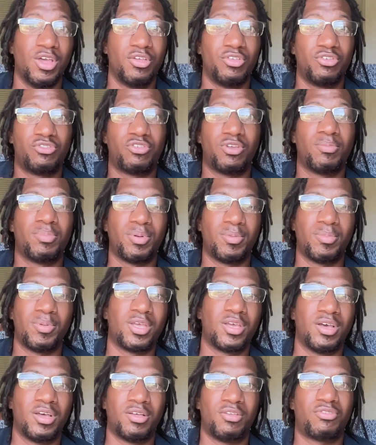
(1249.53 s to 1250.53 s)
simply
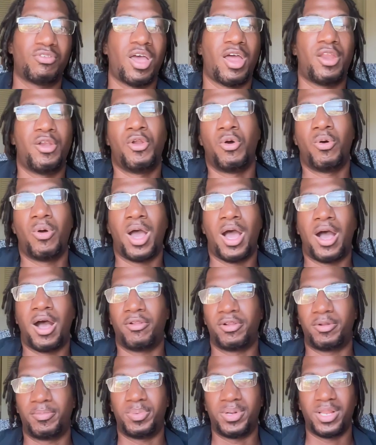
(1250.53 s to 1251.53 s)
because I know how
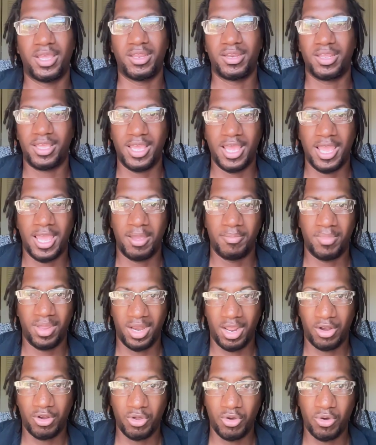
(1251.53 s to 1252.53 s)
to play the game and
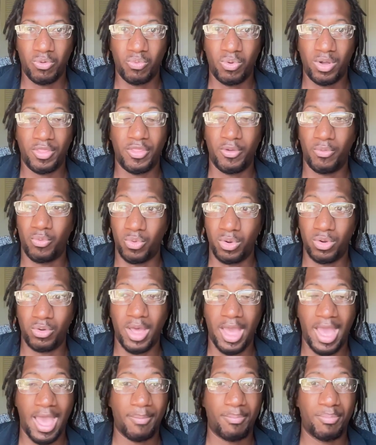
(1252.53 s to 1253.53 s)
I know what will
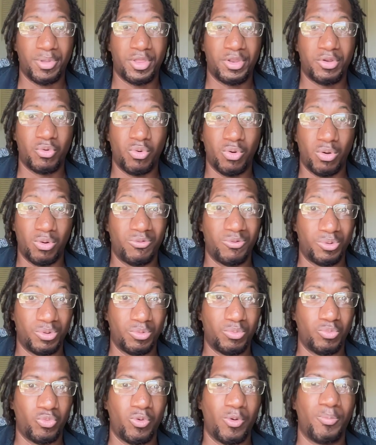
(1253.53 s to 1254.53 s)
happen
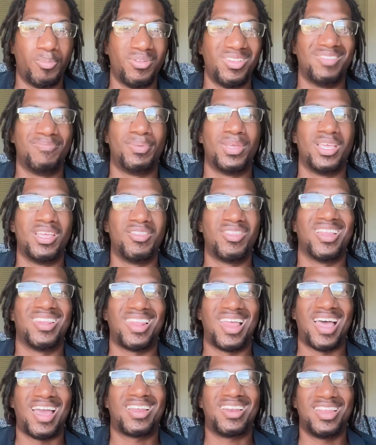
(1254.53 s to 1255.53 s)
or will be the
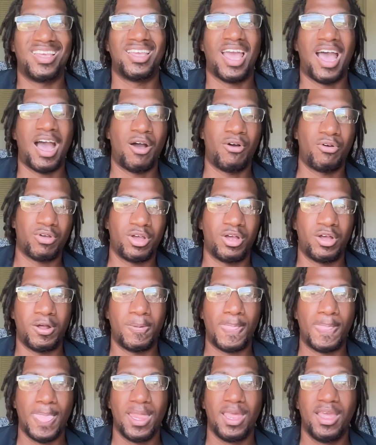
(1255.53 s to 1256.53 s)
likely
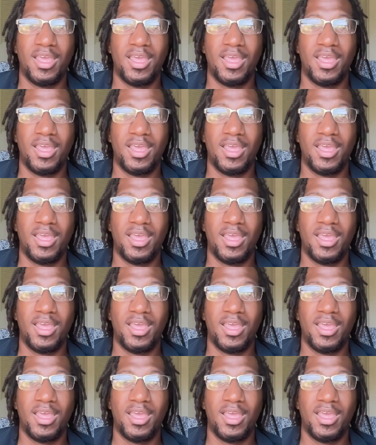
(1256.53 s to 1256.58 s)
outcome